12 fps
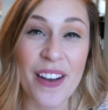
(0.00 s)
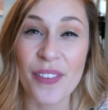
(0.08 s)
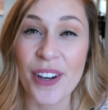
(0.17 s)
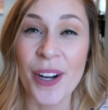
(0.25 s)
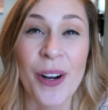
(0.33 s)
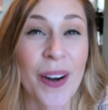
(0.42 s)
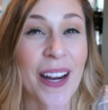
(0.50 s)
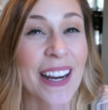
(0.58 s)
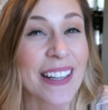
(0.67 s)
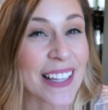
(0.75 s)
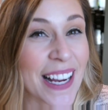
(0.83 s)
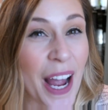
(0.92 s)
everywhere.
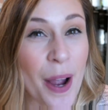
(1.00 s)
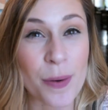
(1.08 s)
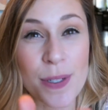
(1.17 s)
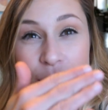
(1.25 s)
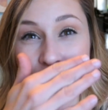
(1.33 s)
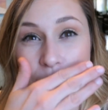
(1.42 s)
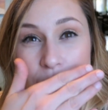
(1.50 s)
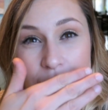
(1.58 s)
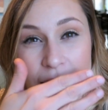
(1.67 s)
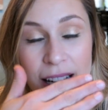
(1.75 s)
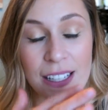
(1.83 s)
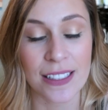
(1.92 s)
like I was so
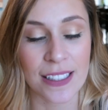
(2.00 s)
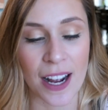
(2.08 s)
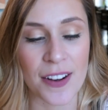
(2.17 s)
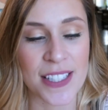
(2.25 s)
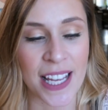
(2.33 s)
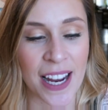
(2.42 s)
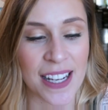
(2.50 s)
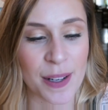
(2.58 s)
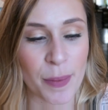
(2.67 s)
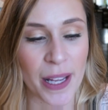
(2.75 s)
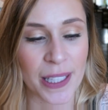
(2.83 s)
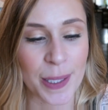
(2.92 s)
scared. I was
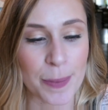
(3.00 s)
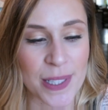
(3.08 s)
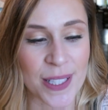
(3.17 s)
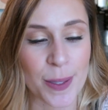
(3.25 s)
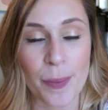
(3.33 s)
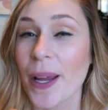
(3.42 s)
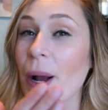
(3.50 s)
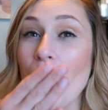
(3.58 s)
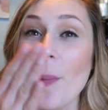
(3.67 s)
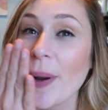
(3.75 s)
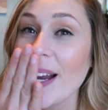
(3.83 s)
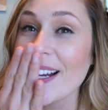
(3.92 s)
hiding my lips because I'm like,
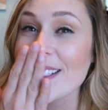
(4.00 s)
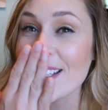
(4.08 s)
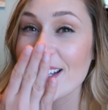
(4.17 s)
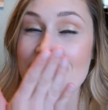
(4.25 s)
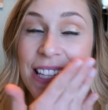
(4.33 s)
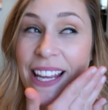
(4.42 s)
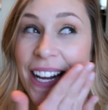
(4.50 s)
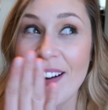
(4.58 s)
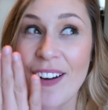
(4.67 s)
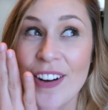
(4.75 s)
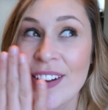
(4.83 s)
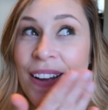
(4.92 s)
oh my gosh, it's like
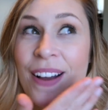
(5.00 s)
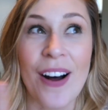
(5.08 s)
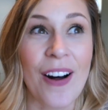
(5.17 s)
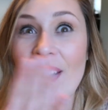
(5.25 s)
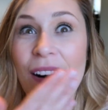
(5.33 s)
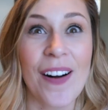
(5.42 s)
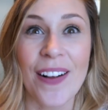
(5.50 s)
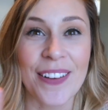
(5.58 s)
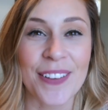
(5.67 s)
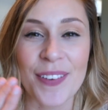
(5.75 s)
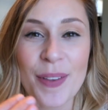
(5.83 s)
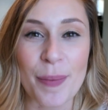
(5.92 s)
all
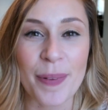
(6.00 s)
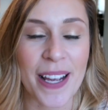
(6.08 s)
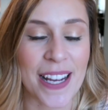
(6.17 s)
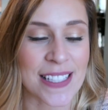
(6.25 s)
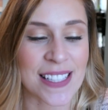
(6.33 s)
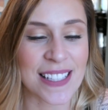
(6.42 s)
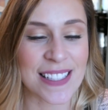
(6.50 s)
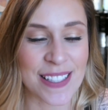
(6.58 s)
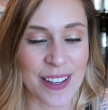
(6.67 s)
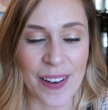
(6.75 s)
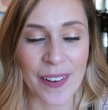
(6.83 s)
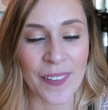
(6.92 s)
over the place.
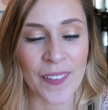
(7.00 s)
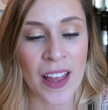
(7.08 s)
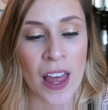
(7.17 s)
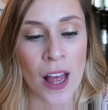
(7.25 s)
So